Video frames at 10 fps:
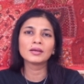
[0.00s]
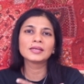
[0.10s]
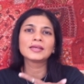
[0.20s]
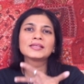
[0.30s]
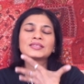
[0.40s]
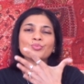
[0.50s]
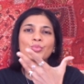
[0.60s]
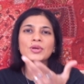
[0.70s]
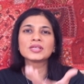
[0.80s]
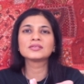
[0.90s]
get
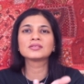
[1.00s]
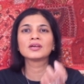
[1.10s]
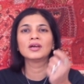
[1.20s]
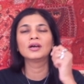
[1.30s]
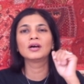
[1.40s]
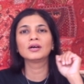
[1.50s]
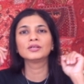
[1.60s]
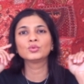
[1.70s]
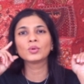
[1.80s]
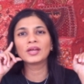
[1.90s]
expressed
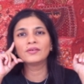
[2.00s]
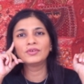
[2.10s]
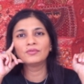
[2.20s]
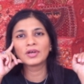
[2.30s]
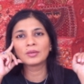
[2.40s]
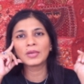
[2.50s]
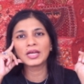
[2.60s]
to everyone,